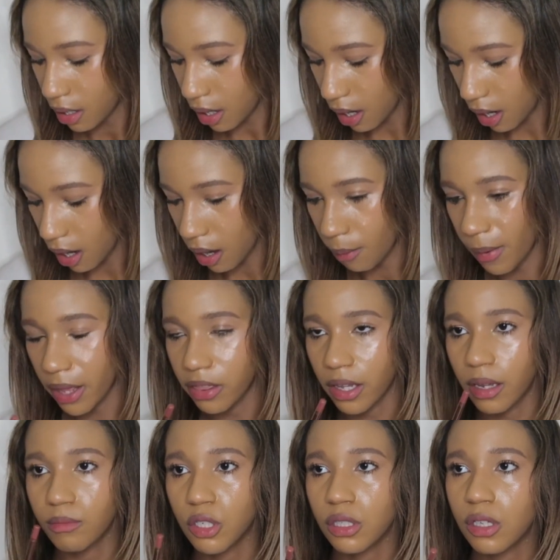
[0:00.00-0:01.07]
I think
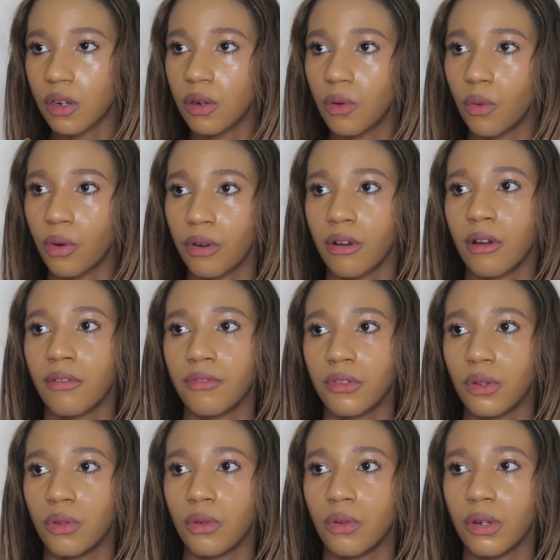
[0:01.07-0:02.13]
I'm just gonna order a few